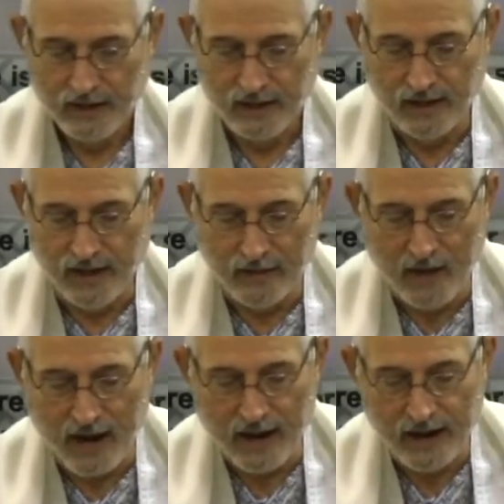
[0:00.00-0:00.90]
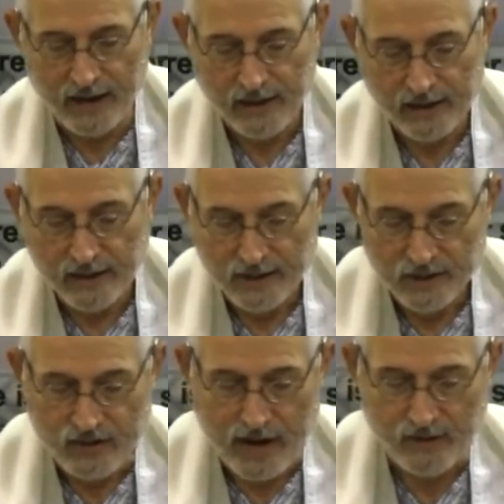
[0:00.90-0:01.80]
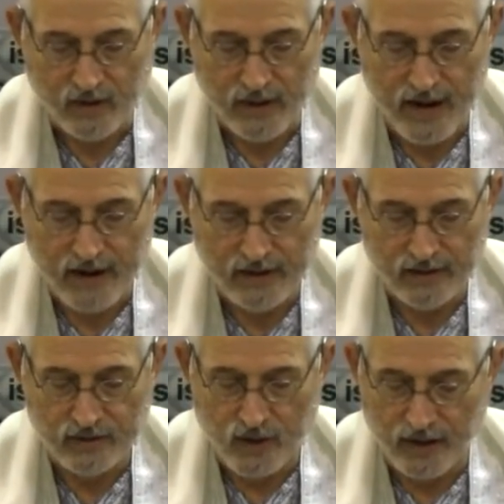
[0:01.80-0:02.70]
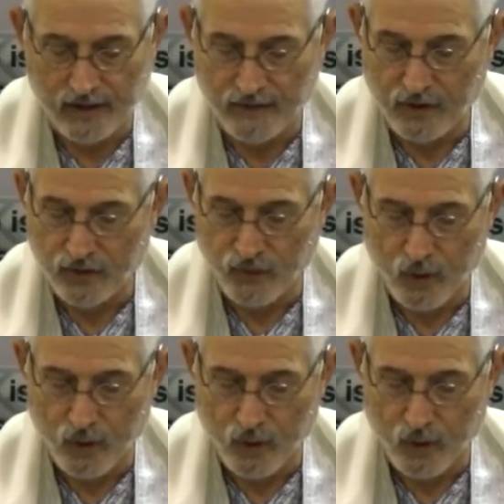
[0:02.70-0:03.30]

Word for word: In Nehemiah chapter eight, starting in verse